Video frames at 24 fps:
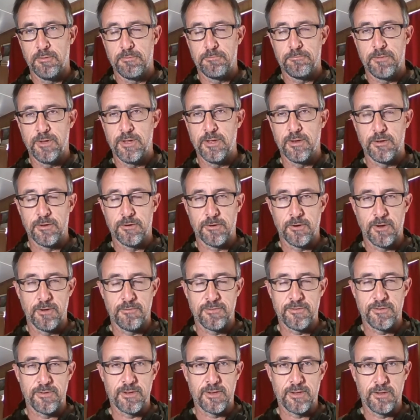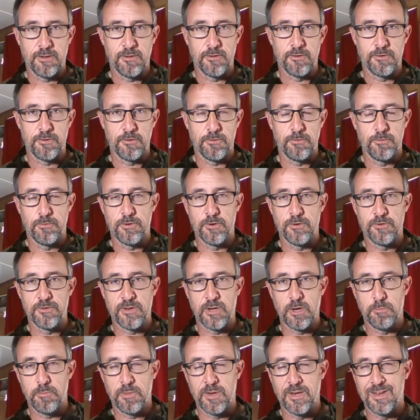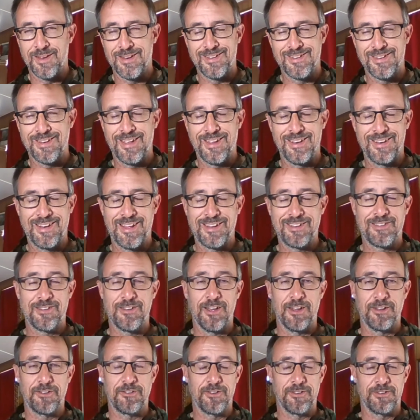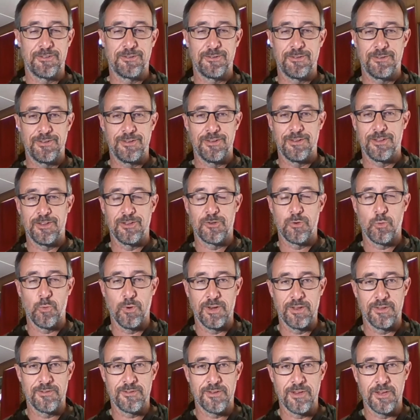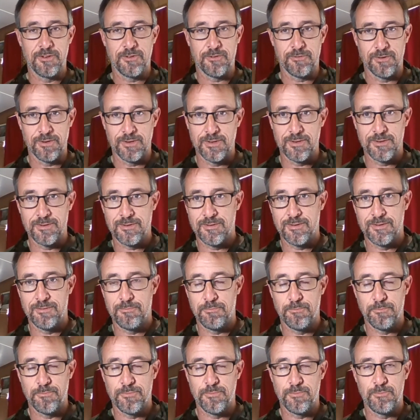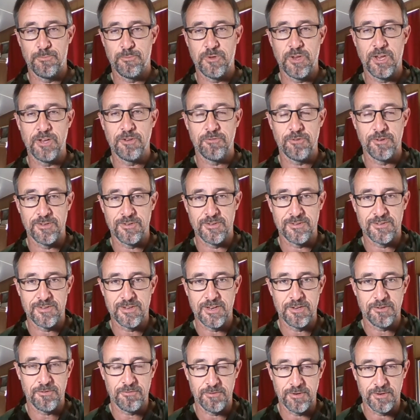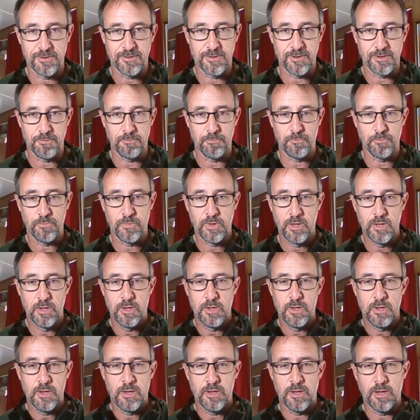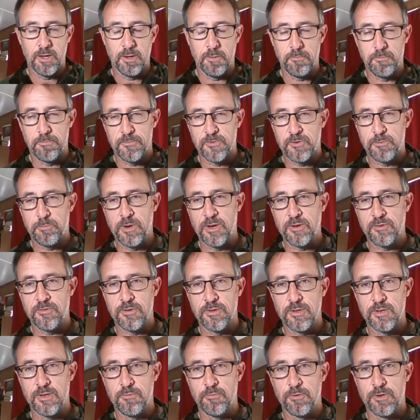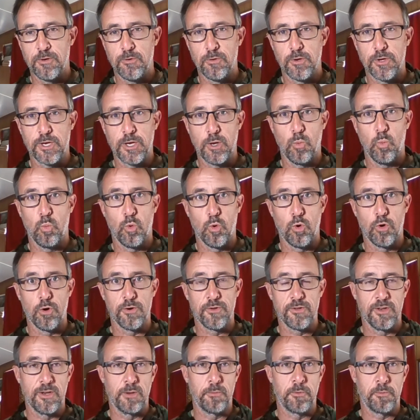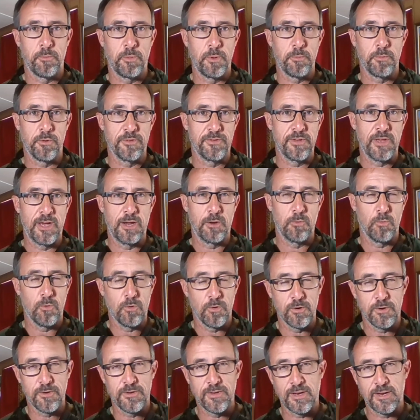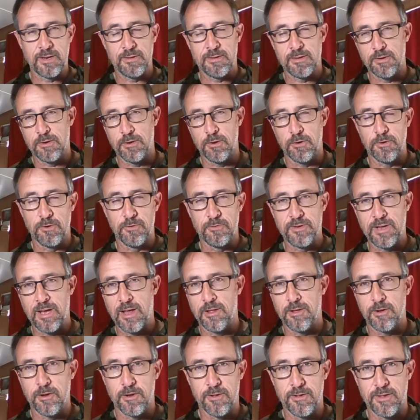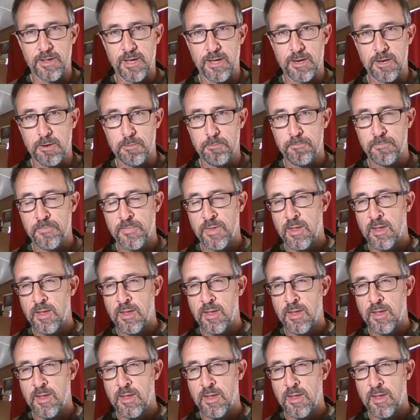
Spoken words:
Hitler obviously killed who knows how many, and that's not just the 20th century. That's centuries and centuries. Especially when you look at wars, the number of people die in wars. You tally all that up.